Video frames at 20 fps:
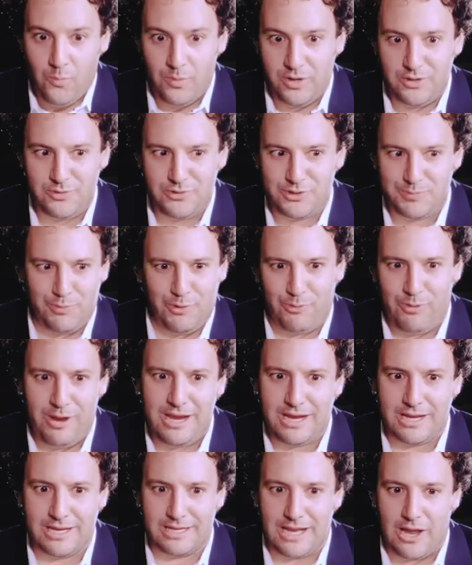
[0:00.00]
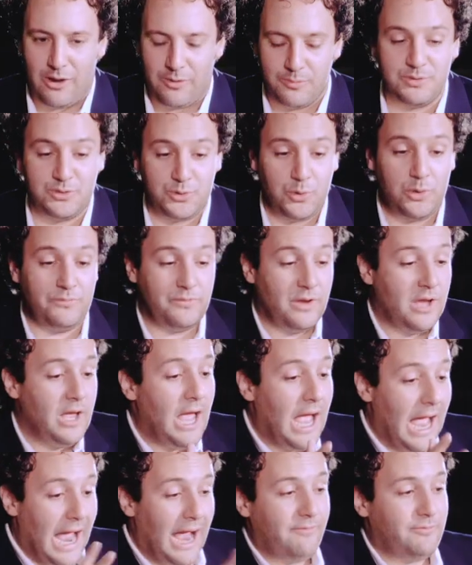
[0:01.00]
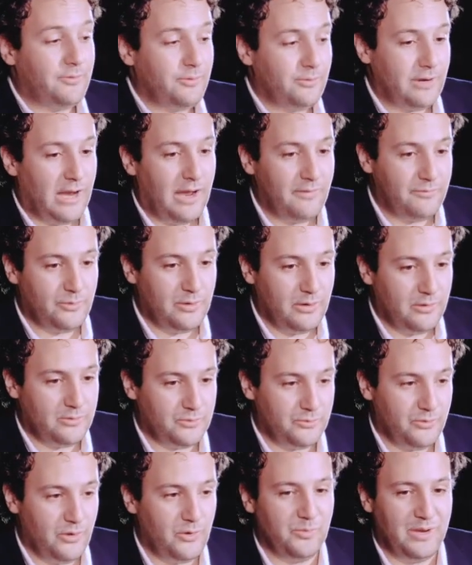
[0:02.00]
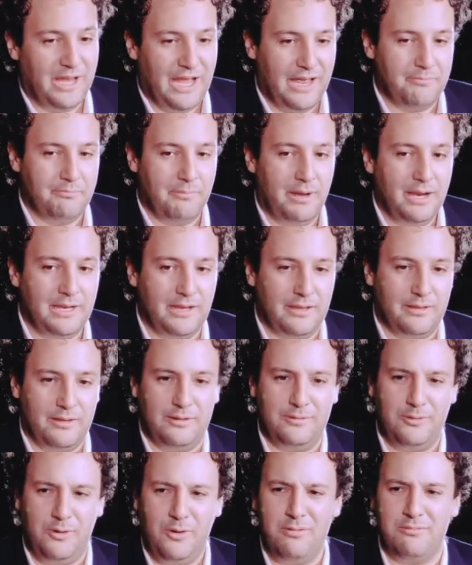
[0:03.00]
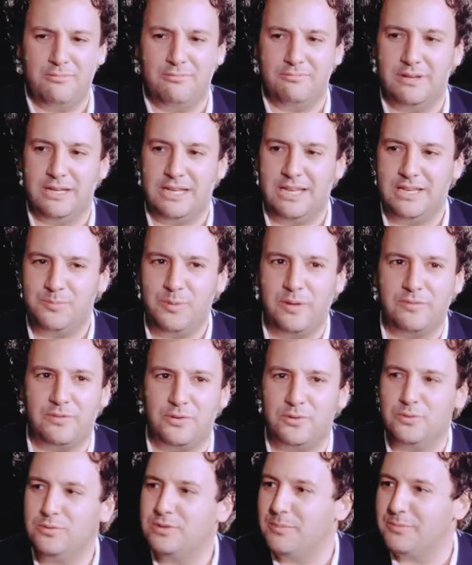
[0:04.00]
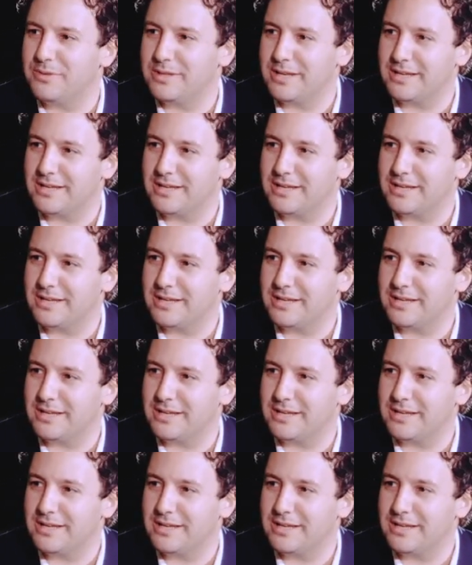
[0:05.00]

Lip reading: we could do Spring Awakening now. It was sort of, after her sold out and we had money, I thought, oh, I guess we have to do something